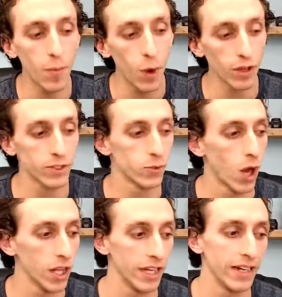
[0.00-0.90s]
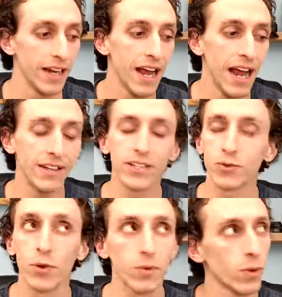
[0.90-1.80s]
I'm Waller's Wallet, and
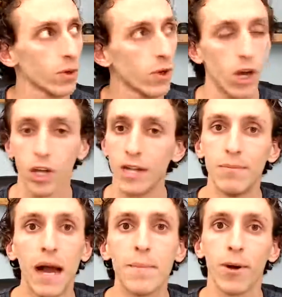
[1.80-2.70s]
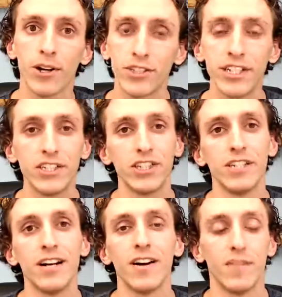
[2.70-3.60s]
this we'll call it my March
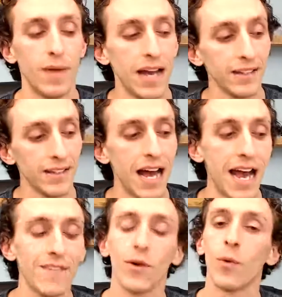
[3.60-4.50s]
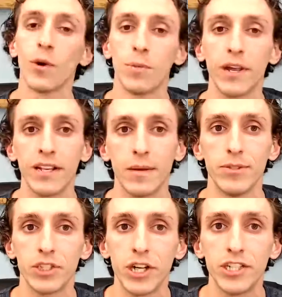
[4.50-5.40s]
edition of my live award booking
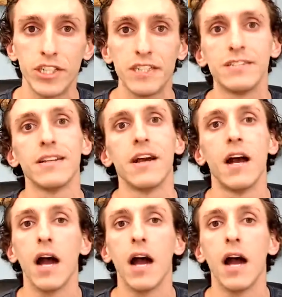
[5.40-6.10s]
demonstrations